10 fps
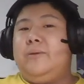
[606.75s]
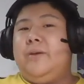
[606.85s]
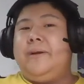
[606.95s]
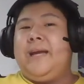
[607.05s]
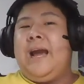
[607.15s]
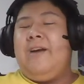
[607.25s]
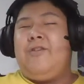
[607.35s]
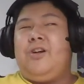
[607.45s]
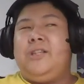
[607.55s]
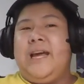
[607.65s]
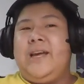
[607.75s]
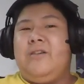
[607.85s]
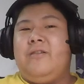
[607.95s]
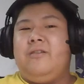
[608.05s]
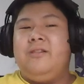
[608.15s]
We already have
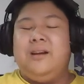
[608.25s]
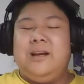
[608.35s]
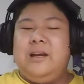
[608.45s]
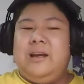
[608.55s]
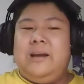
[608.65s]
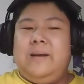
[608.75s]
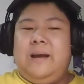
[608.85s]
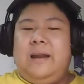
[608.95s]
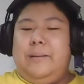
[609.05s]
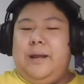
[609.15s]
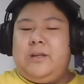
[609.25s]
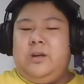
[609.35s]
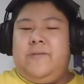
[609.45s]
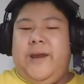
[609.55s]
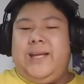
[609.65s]
Goldengo, and I'm not
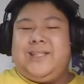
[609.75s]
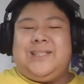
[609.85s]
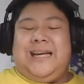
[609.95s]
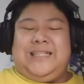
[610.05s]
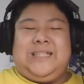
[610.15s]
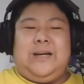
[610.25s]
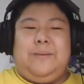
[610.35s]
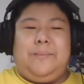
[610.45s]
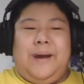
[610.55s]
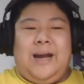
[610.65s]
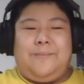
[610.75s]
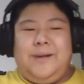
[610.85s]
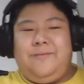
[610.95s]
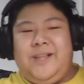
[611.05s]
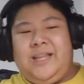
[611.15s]
sure if Aegislash is coming back,
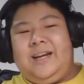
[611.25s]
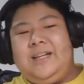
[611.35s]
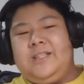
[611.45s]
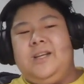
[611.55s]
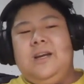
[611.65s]
but if it does,